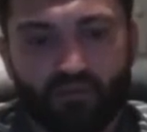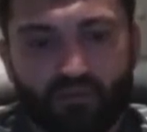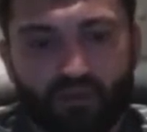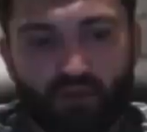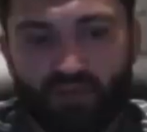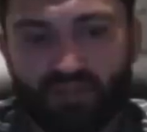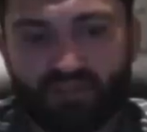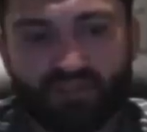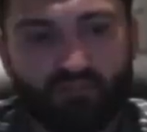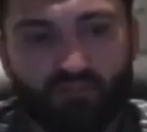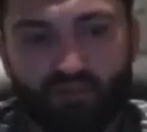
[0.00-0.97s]
I met
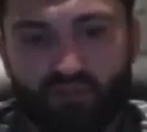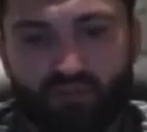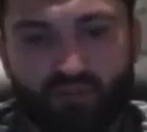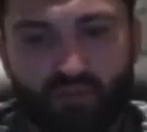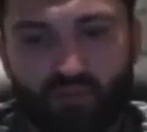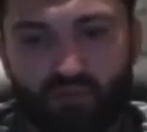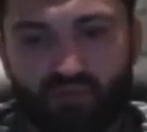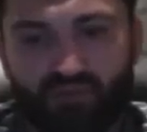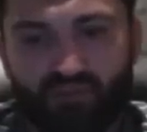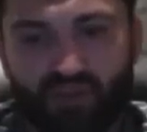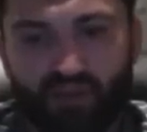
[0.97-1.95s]
some great people
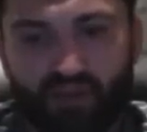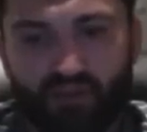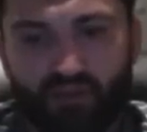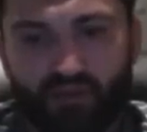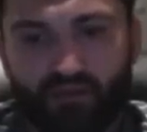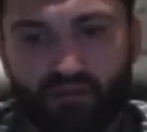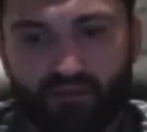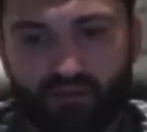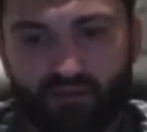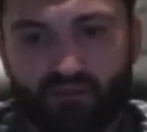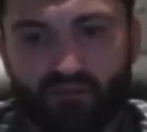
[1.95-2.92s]
over there, and I
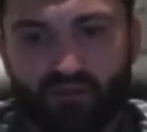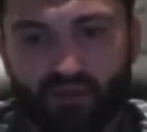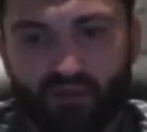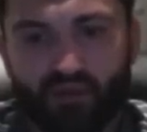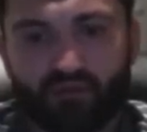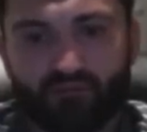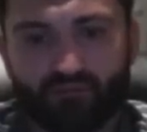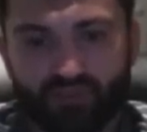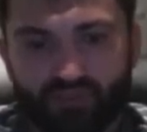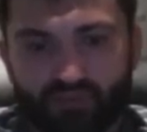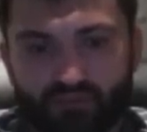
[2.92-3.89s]
think we're
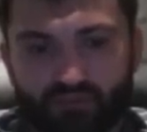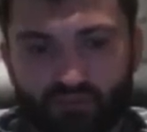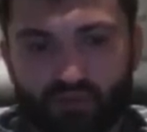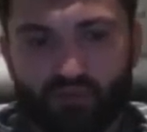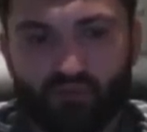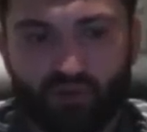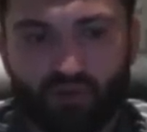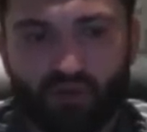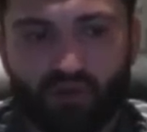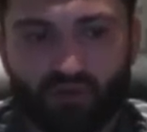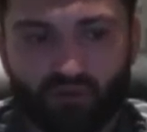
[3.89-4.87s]
gonna work
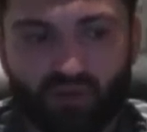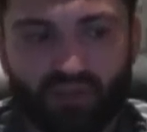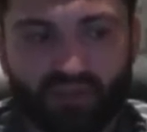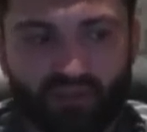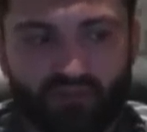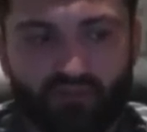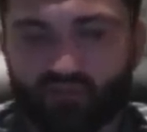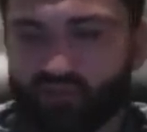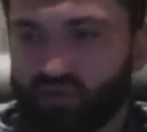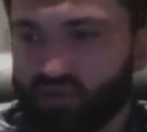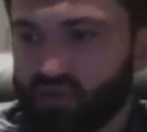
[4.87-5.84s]
together in the
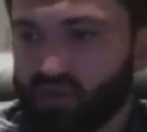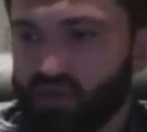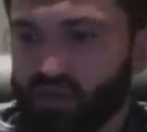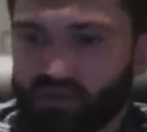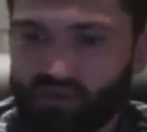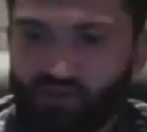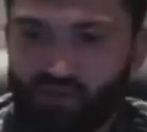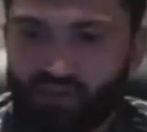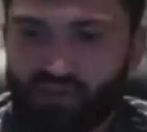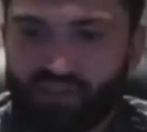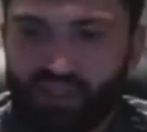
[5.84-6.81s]
future. So
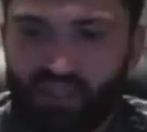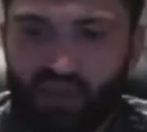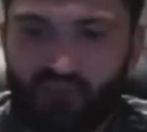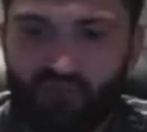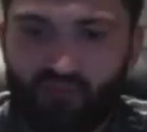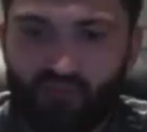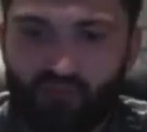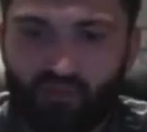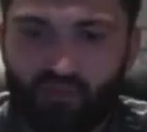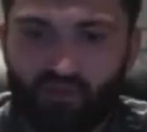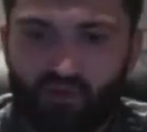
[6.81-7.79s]
actually, they came from
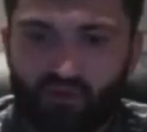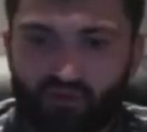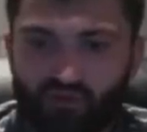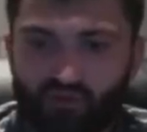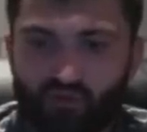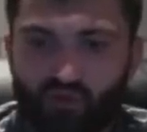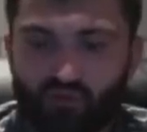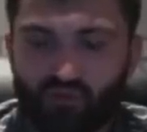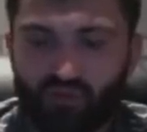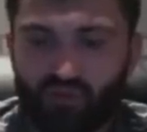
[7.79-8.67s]
New York to support me.